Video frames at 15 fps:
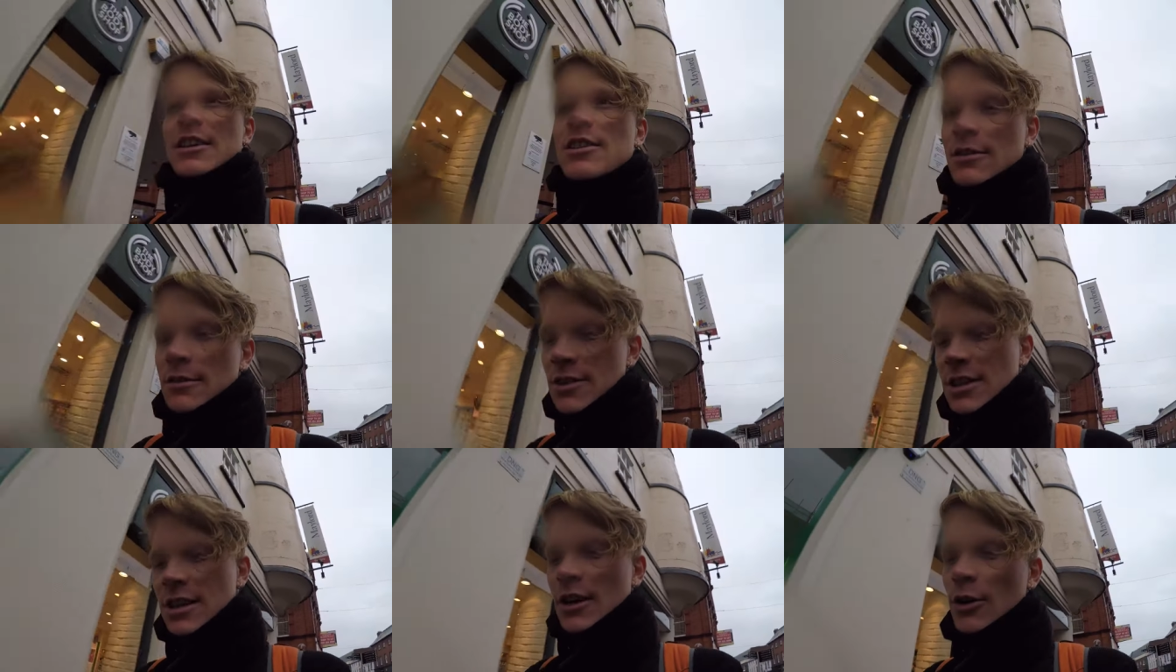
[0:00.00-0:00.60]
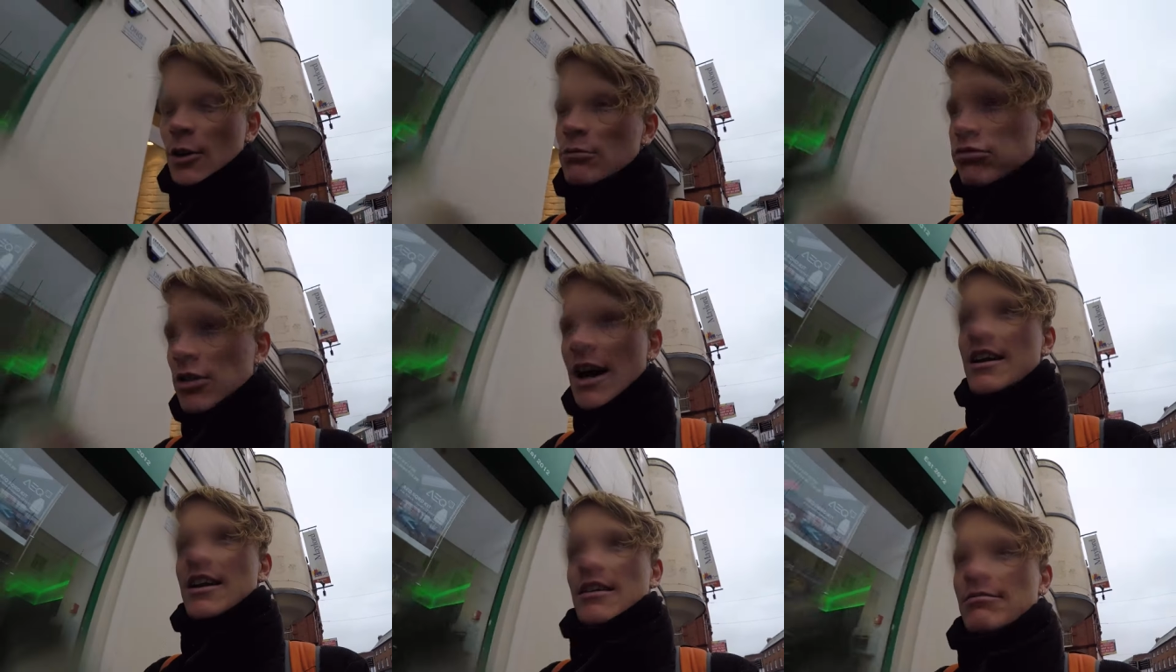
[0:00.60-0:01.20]
still
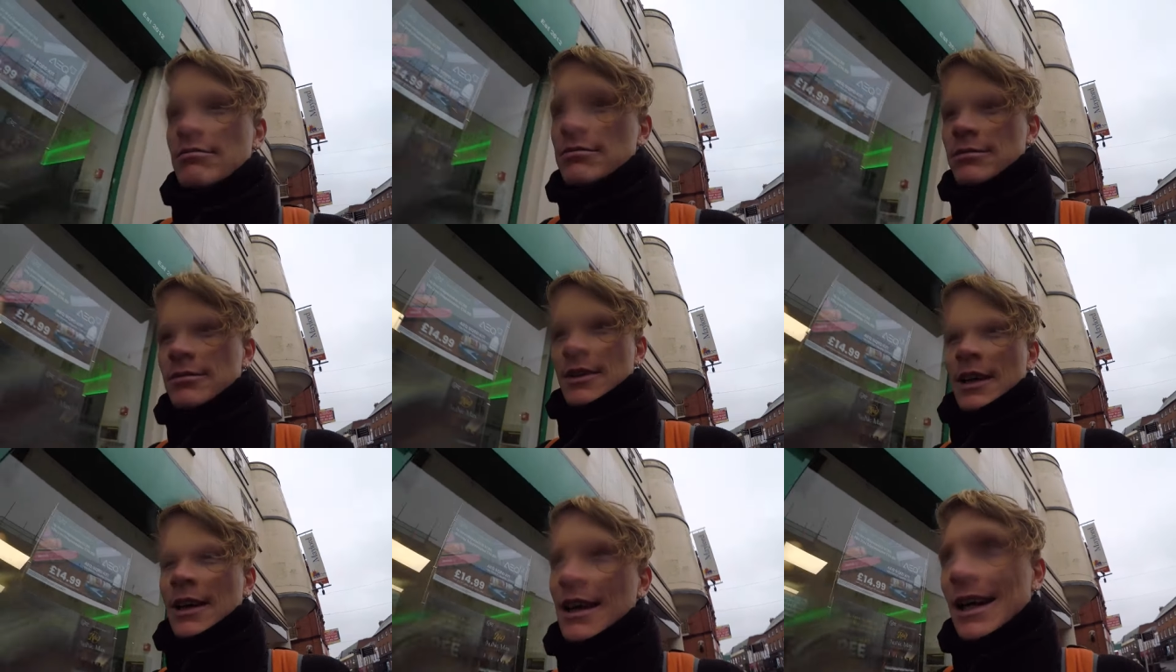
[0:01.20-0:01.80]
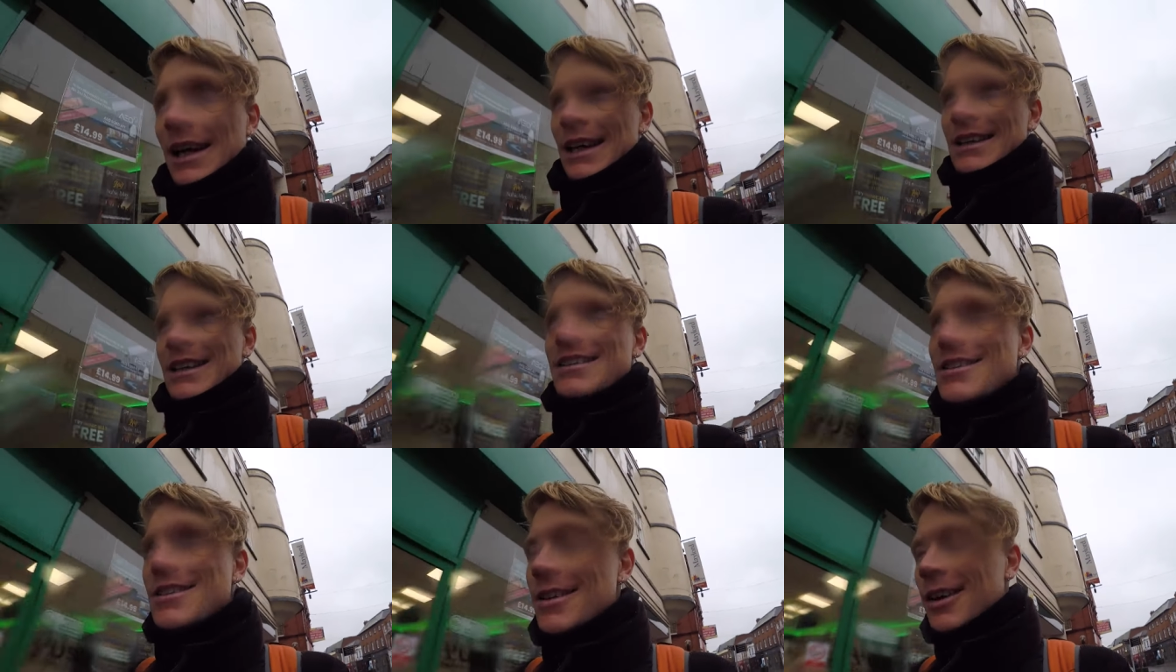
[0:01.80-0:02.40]
raining. It
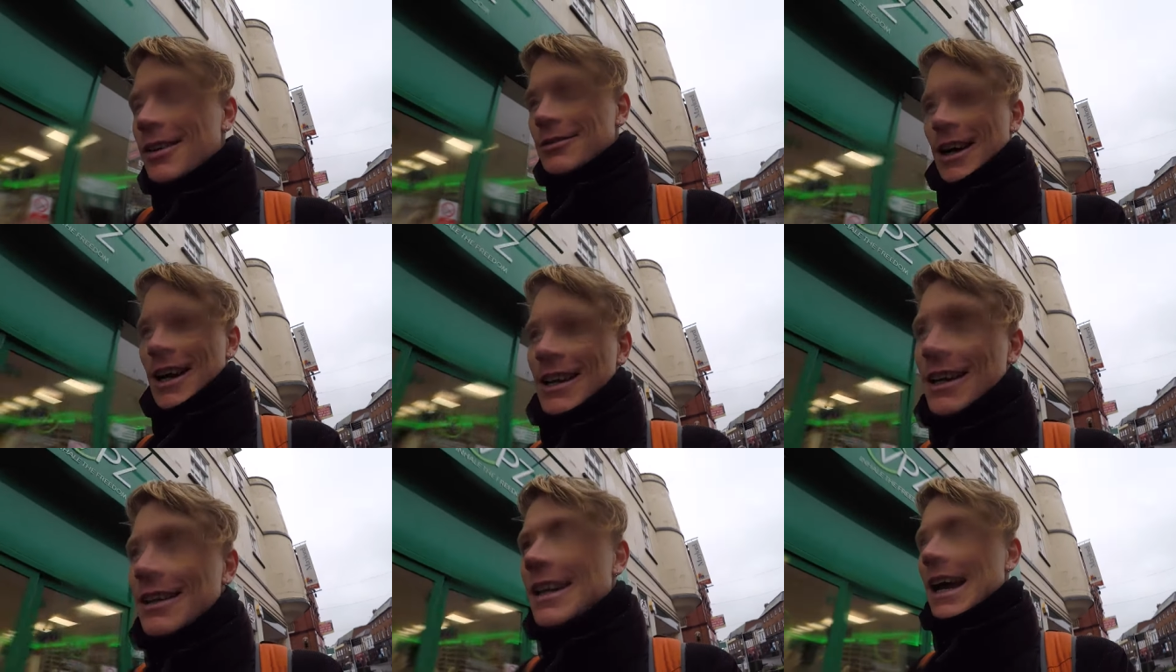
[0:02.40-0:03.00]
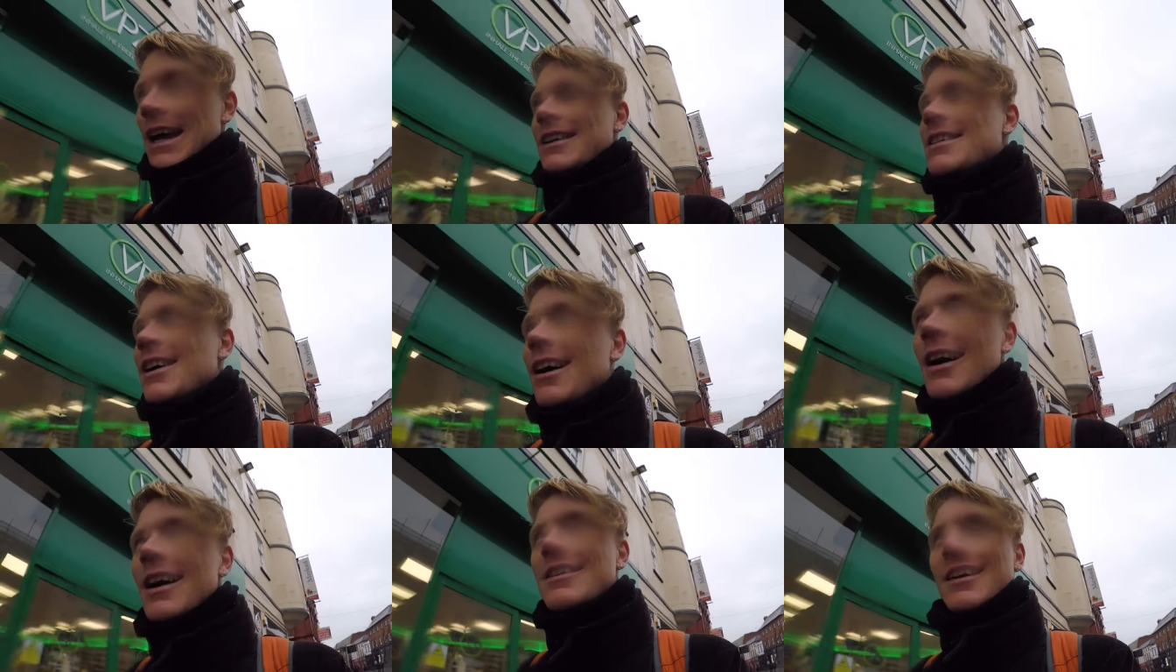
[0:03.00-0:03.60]
didn't stop raining that
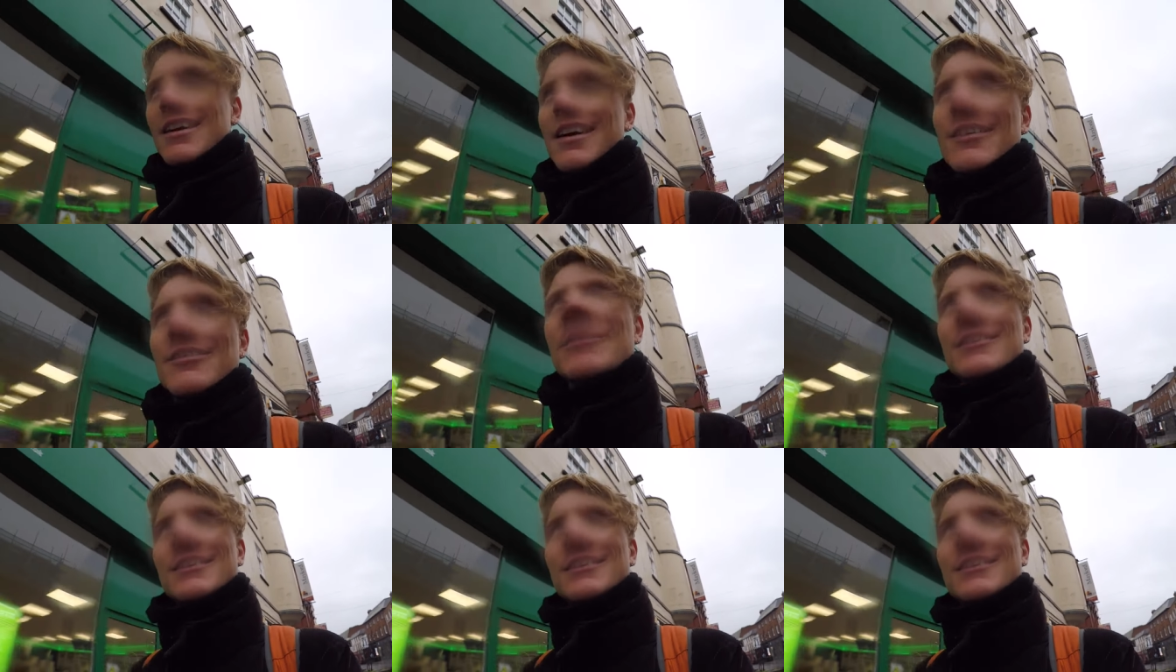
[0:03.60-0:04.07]
entire time,